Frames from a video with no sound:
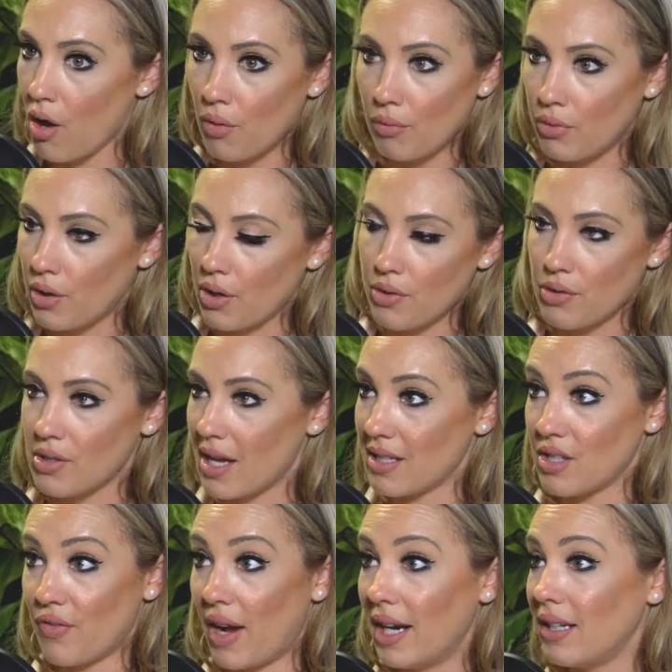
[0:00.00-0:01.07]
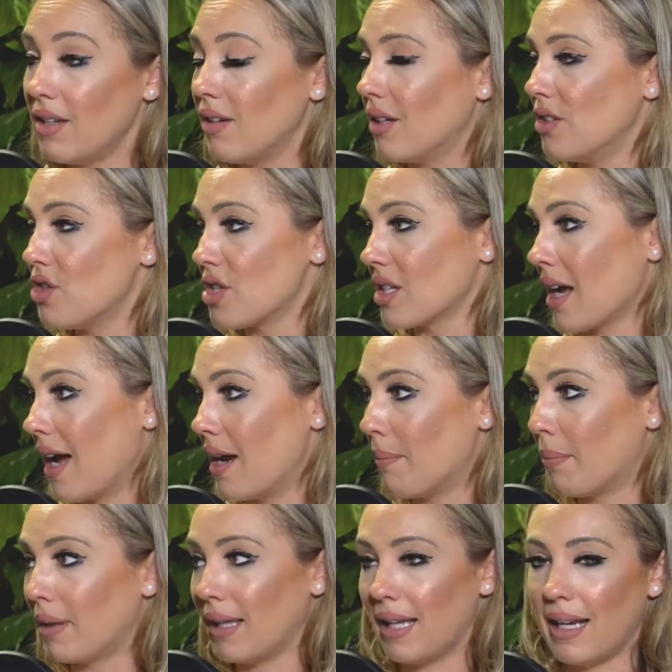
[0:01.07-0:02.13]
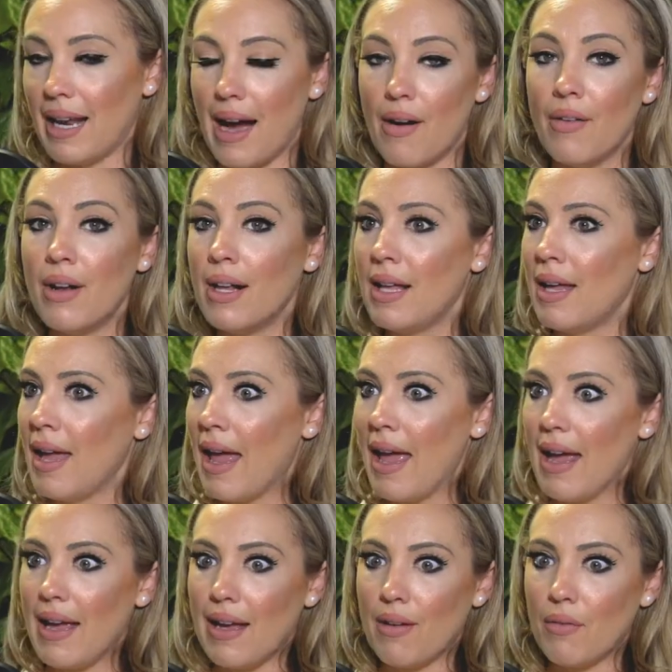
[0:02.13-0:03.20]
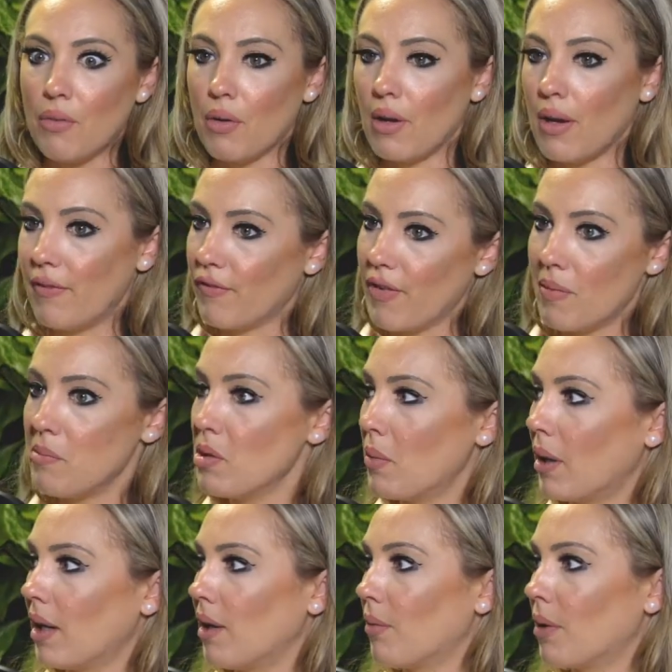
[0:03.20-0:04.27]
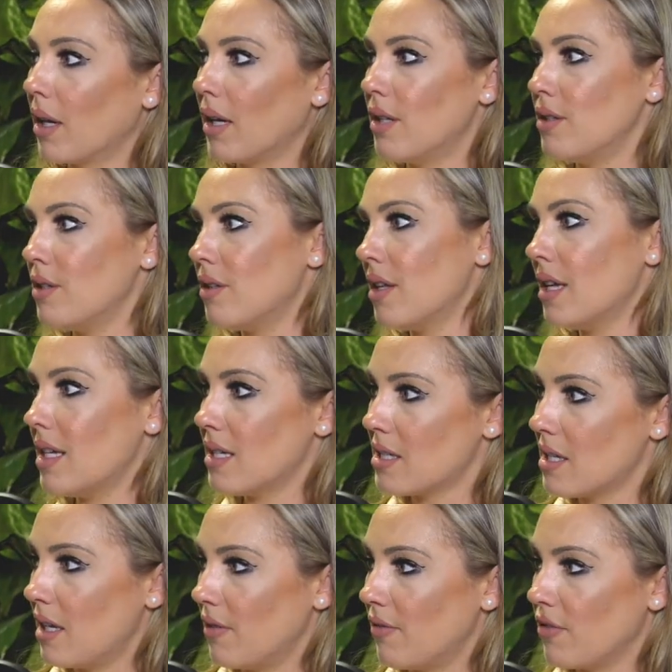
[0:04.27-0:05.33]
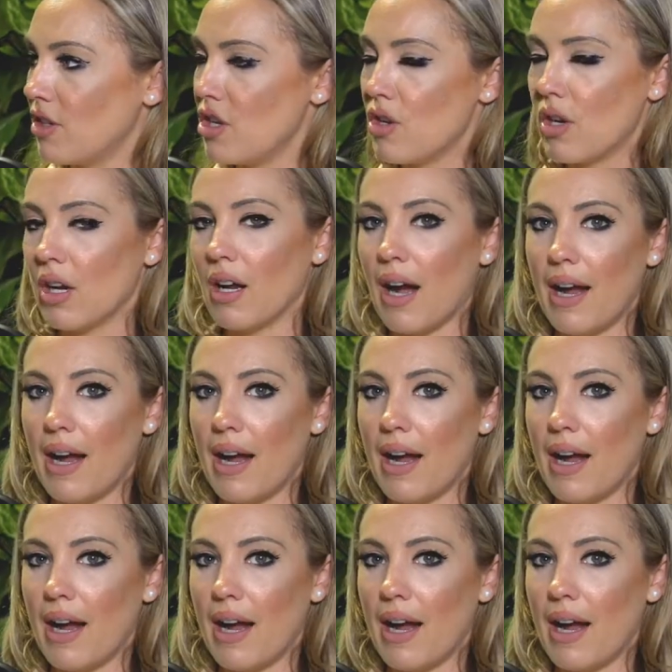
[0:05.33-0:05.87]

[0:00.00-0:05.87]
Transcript: own those, that's fine. You can just kind of plan out, hey, in February, we're going to do this. And you can